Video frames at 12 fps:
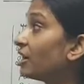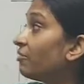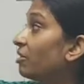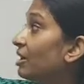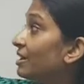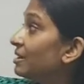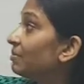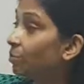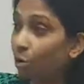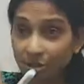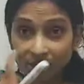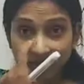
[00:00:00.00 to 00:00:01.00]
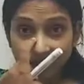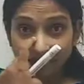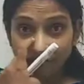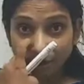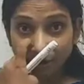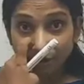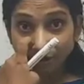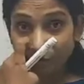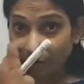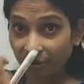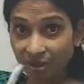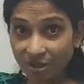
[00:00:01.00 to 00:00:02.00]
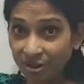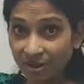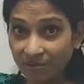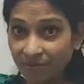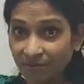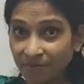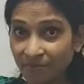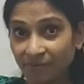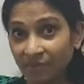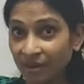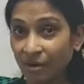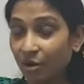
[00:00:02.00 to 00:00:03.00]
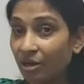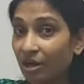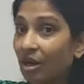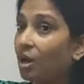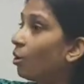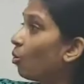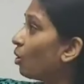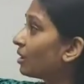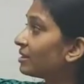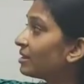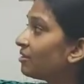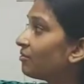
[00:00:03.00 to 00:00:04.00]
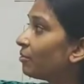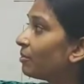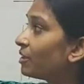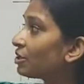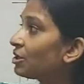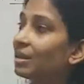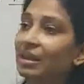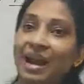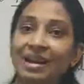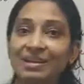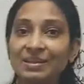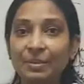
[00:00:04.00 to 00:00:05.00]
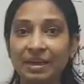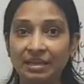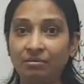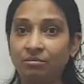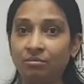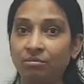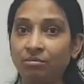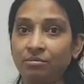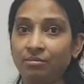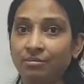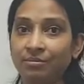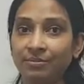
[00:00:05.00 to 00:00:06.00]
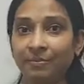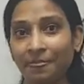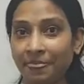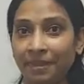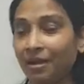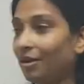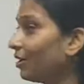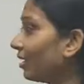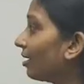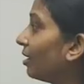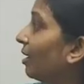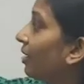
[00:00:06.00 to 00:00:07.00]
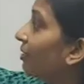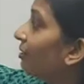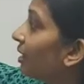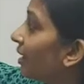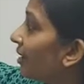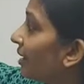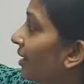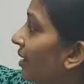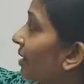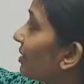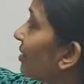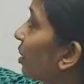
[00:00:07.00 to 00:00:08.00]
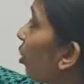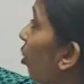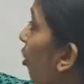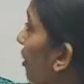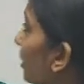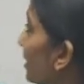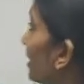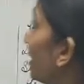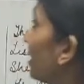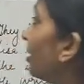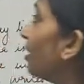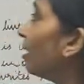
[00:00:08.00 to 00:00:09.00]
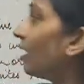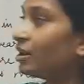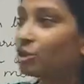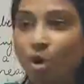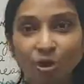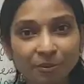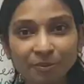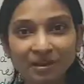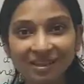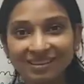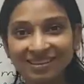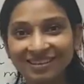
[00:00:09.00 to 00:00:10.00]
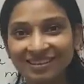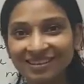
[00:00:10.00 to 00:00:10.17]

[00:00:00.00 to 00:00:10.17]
giving us important information. Okay, what is the information? The cat is mine. Okay, they are telling us the quality, adorable.